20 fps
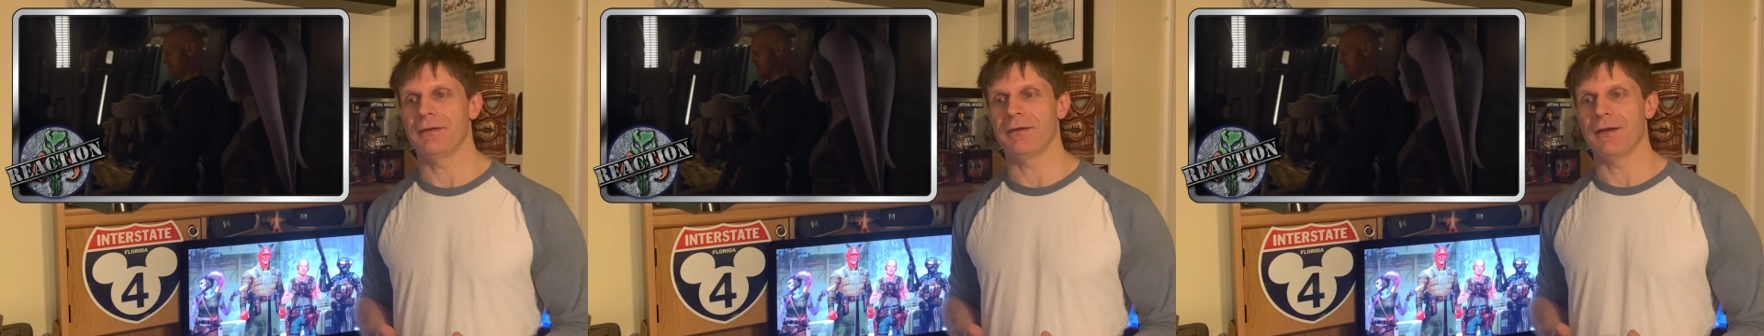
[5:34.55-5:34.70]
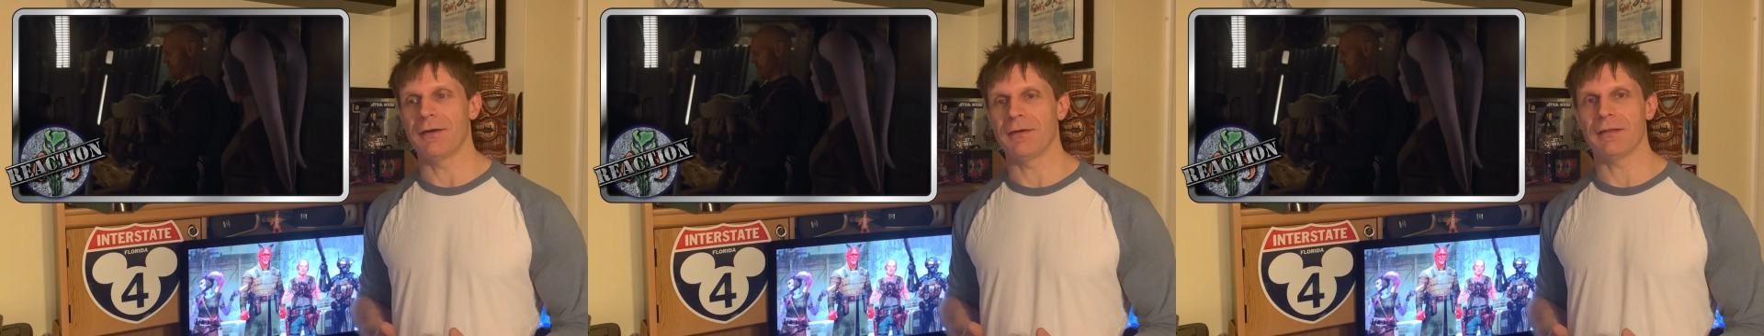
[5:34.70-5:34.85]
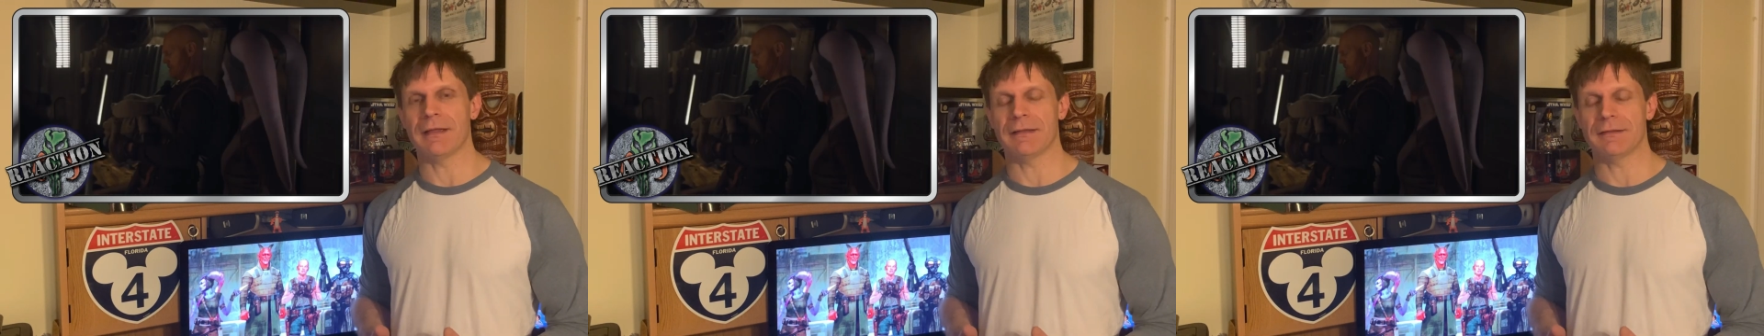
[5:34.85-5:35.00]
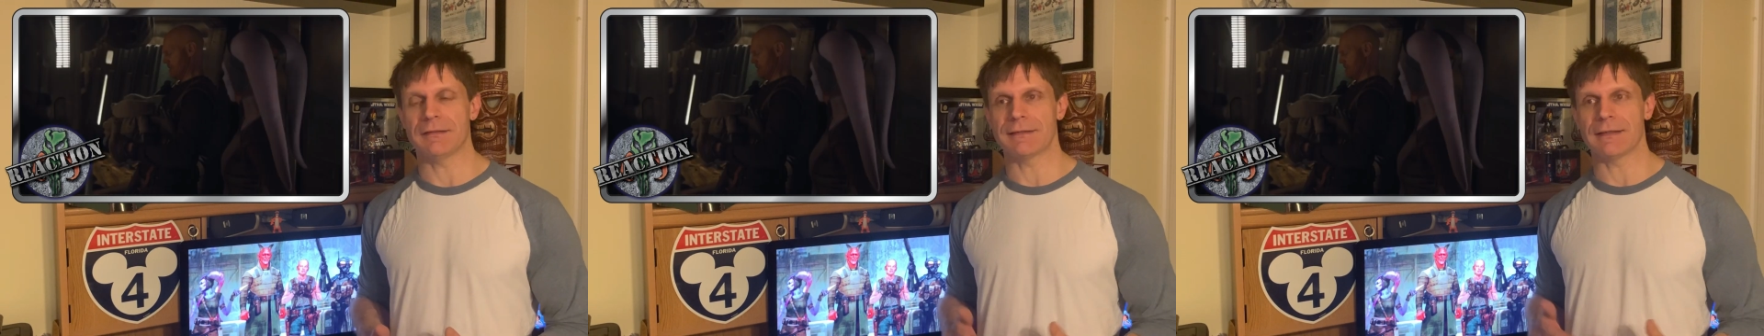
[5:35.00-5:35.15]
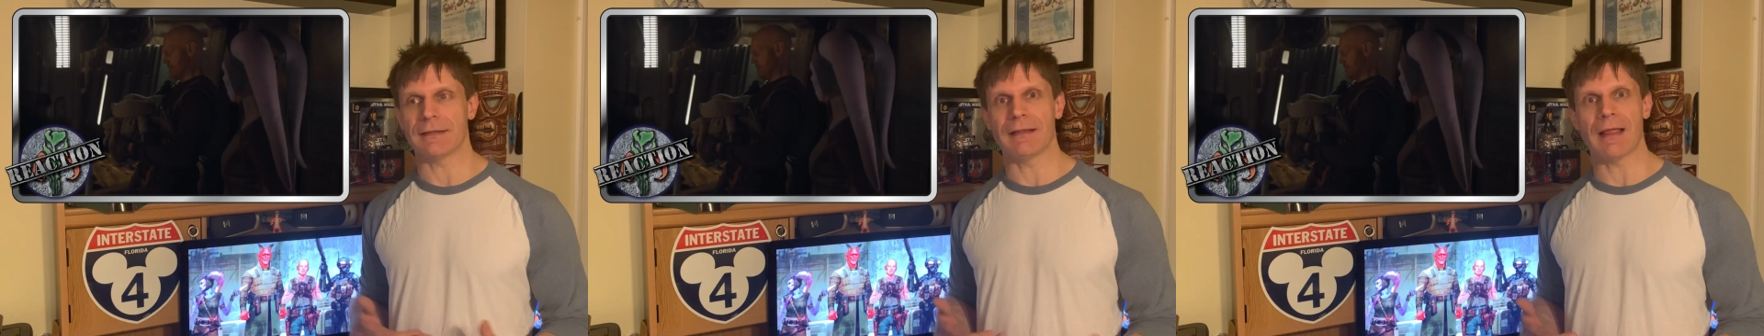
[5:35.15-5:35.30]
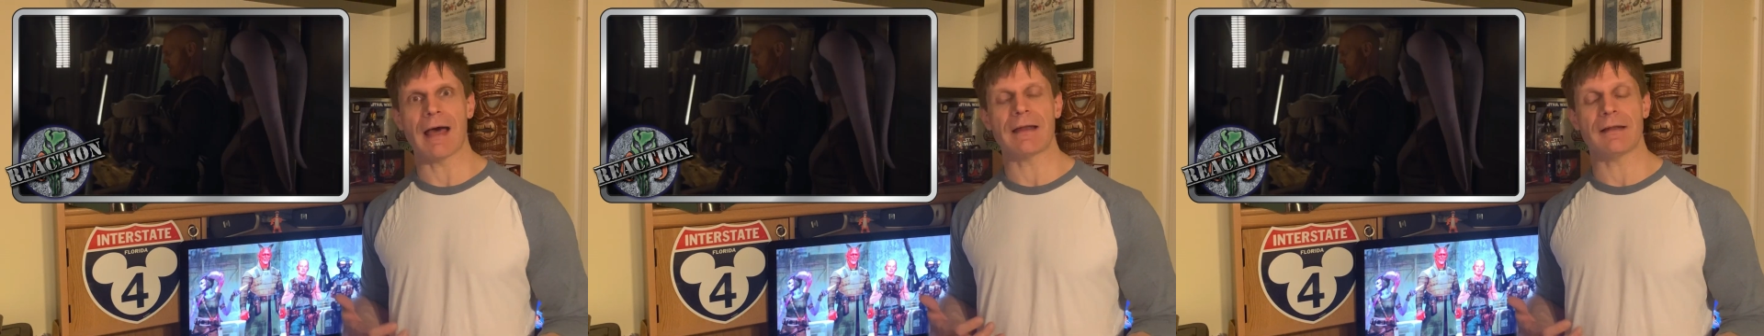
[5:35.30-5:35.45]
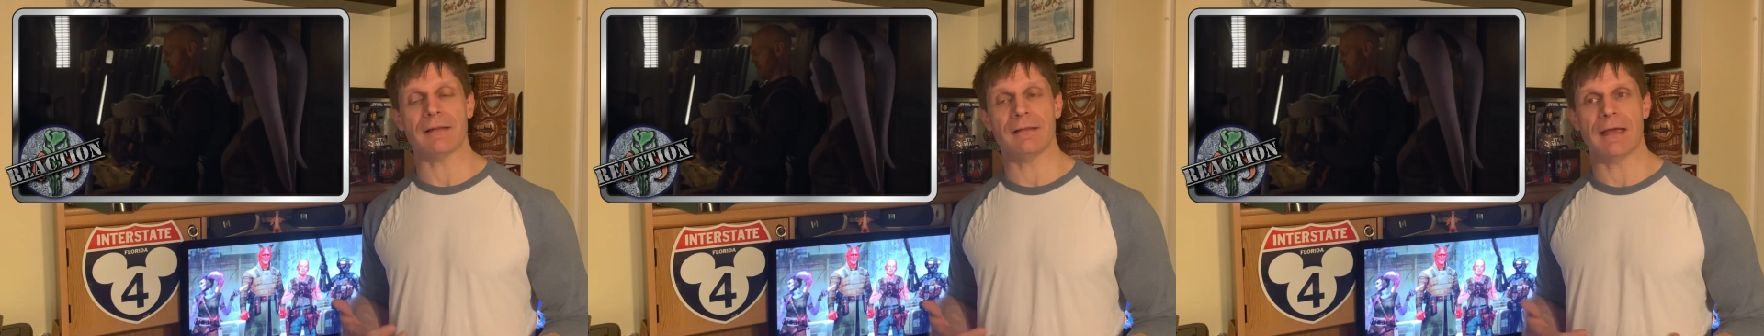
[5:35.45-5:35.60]
Like, there's a
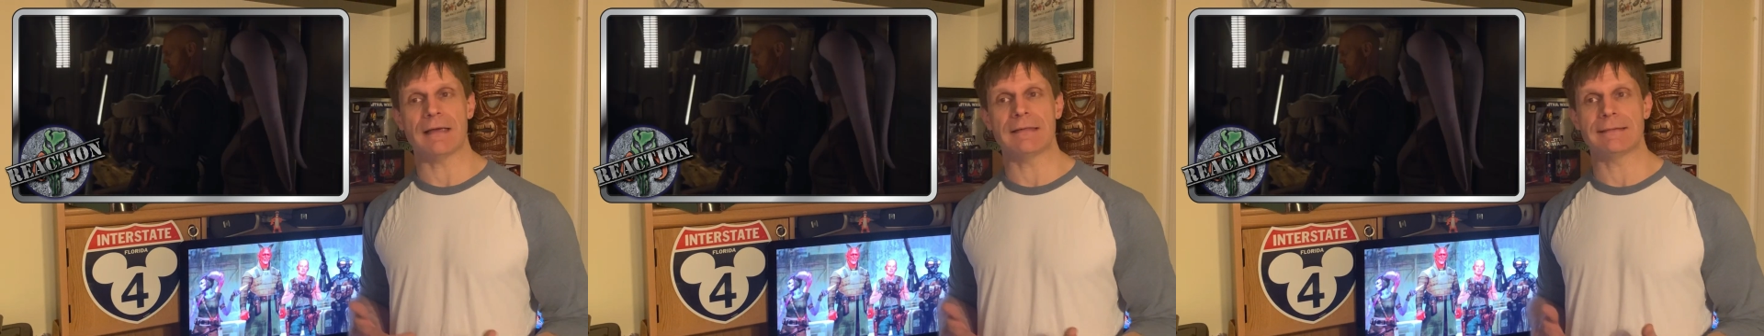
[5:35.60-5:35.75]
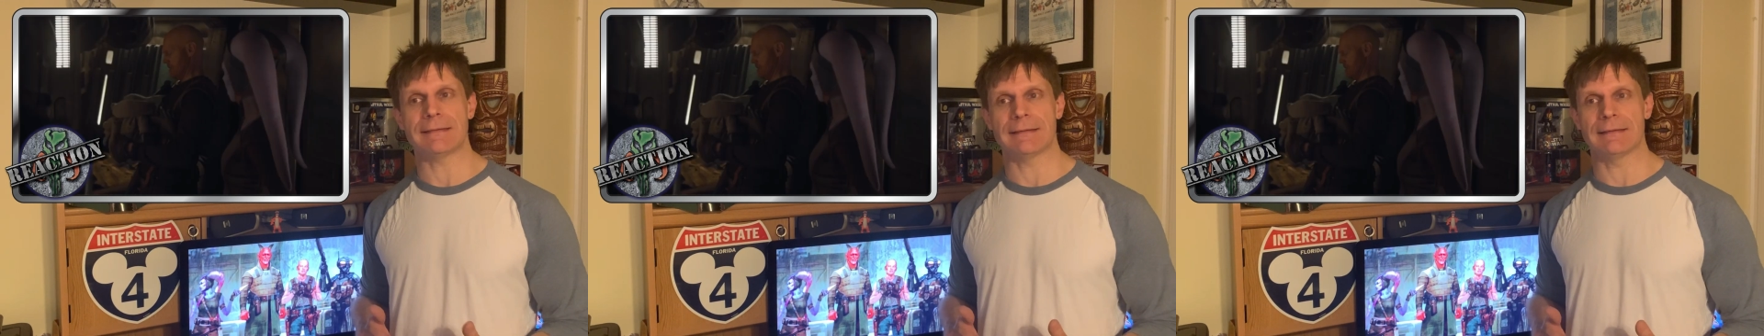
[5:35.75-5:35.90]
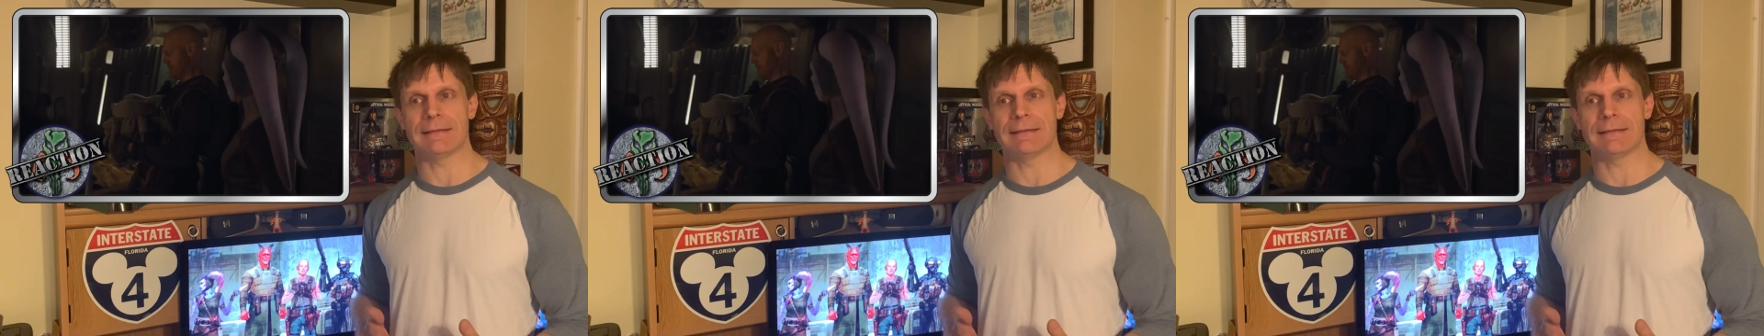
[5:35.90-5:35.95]
lot of tension.